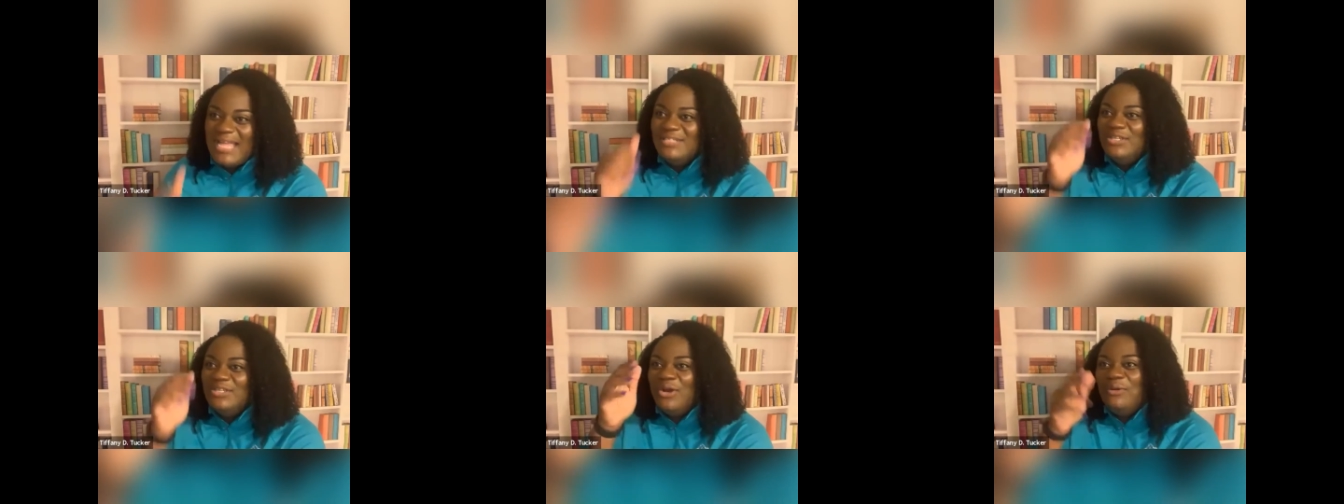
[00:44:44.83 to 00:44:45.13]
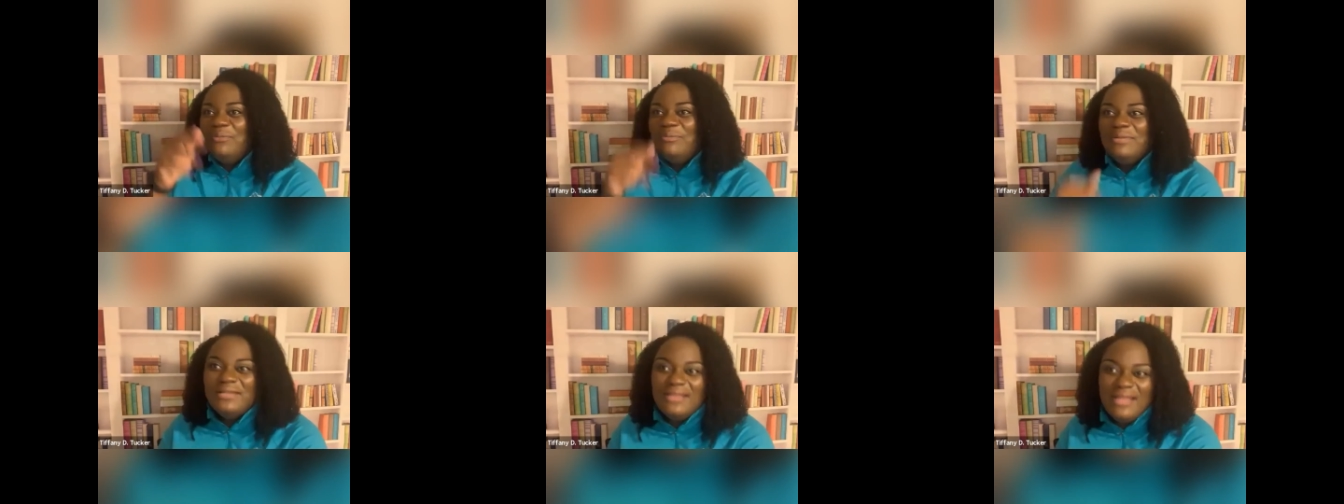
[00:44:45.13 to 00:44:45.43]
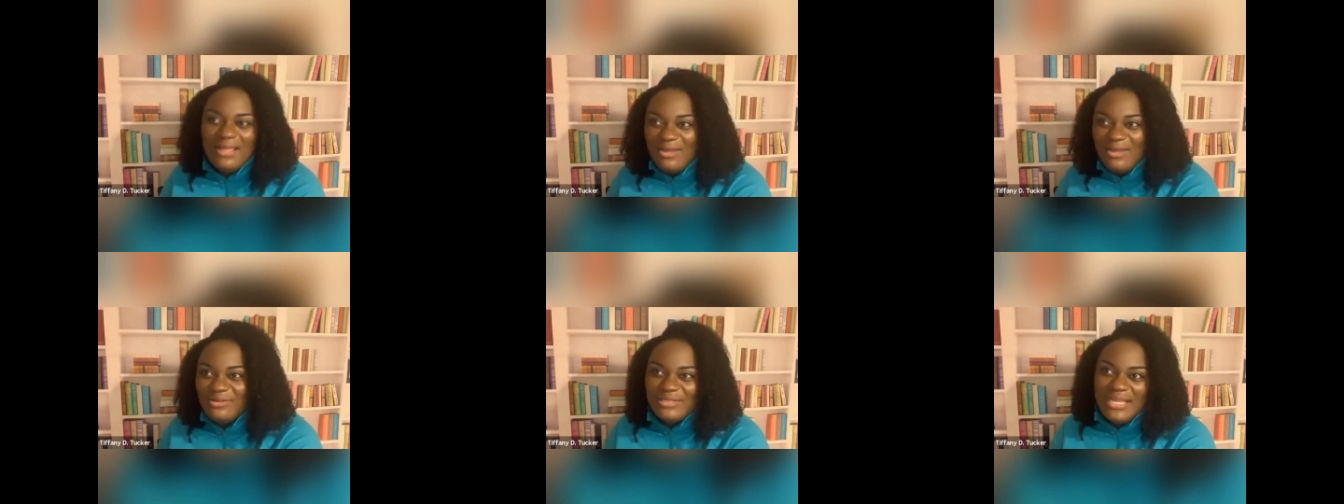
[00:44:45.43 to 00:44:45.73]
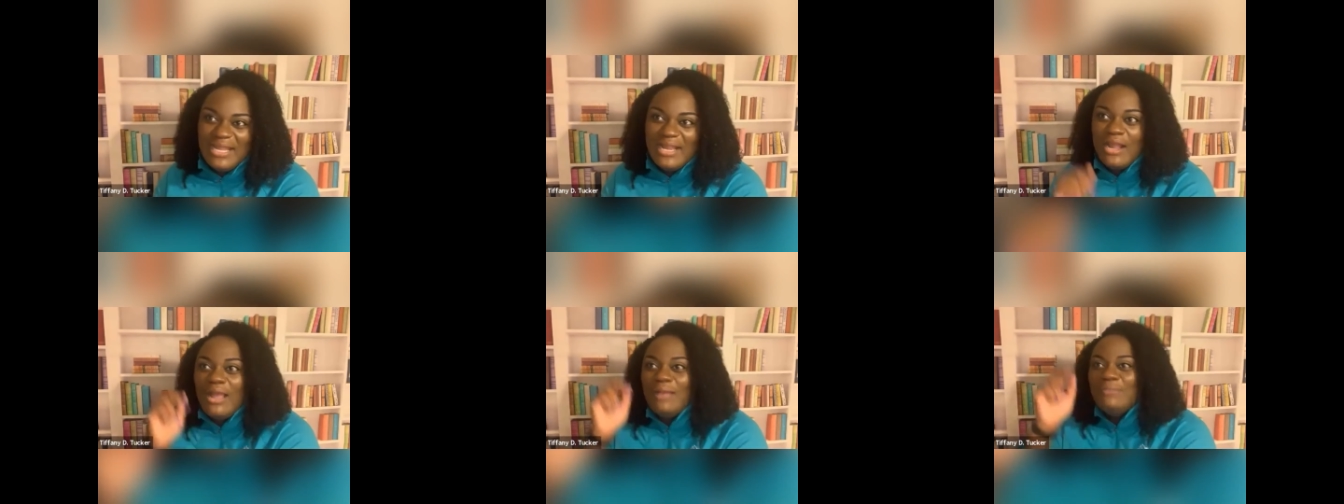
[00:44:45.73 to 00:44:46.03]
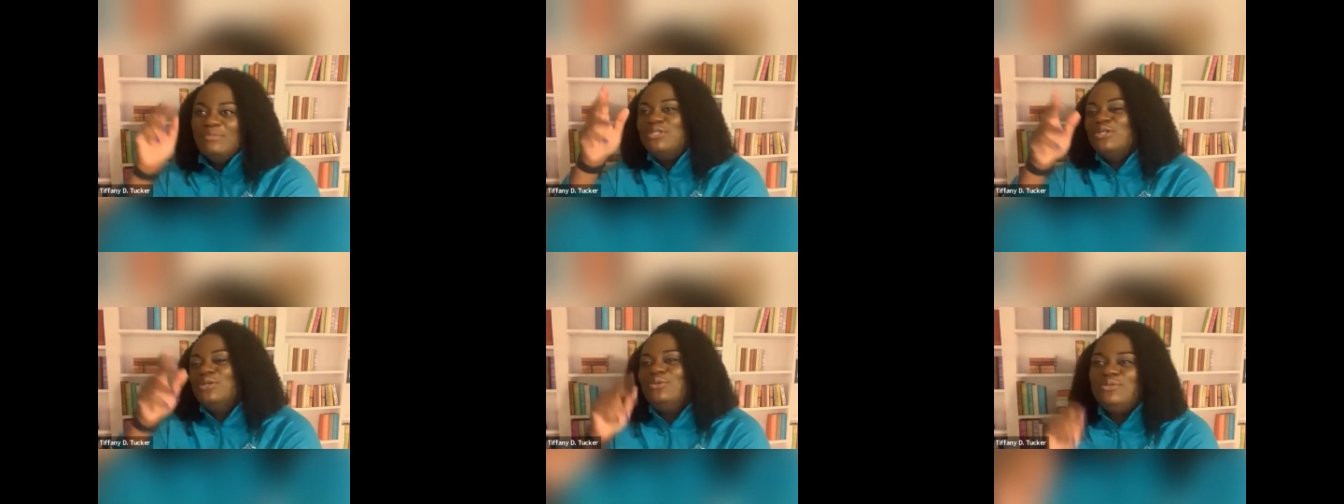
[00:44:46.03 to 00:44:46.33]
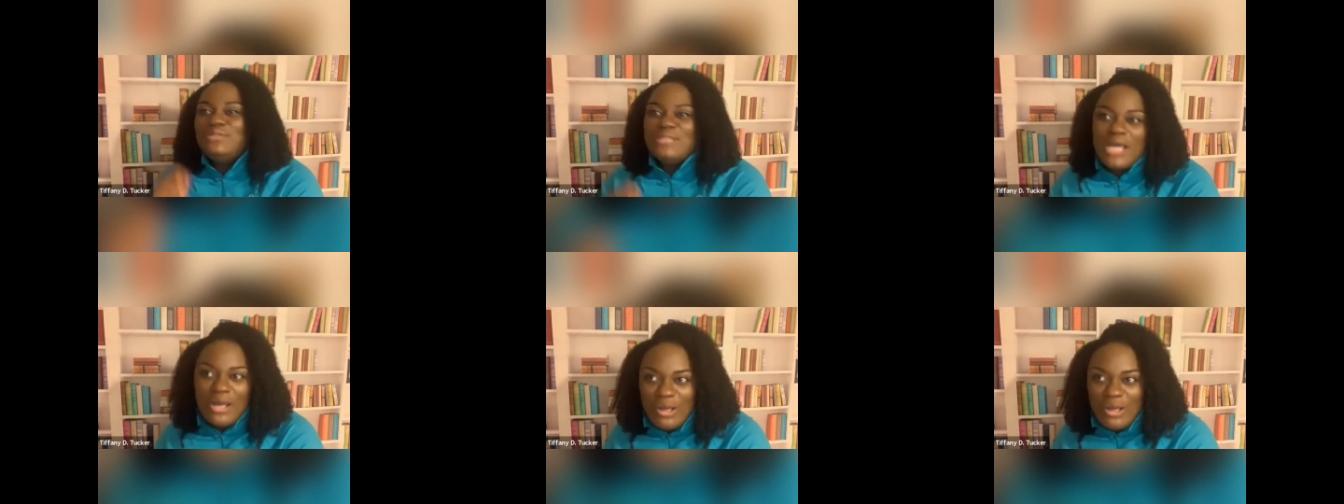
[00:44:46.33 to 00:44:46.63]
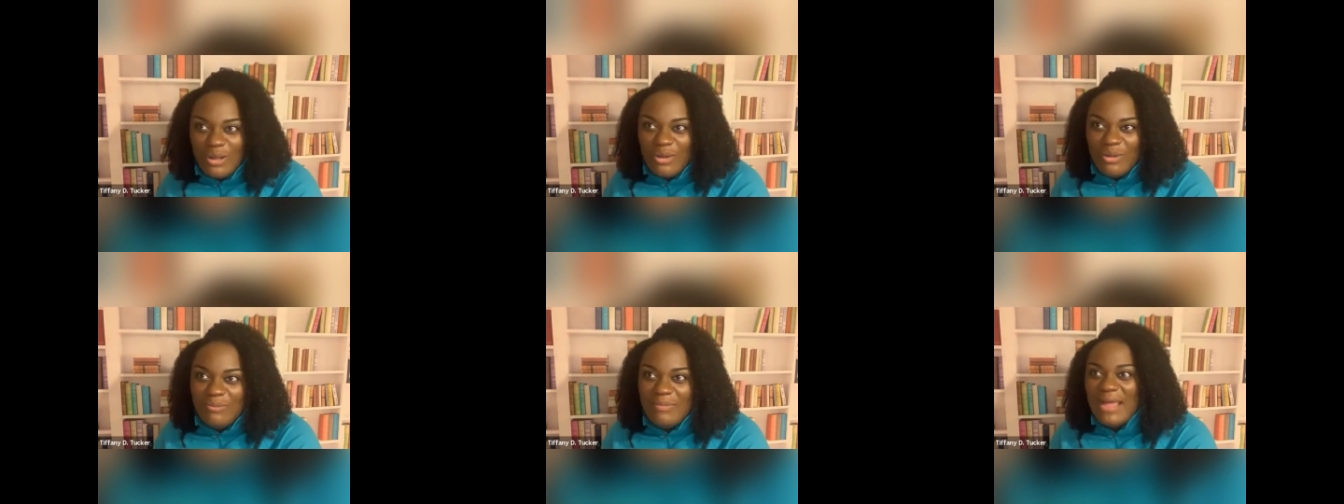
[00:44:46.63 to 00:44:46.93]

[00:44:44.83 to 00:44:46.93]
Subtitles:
I don't belong there. I'm too tall,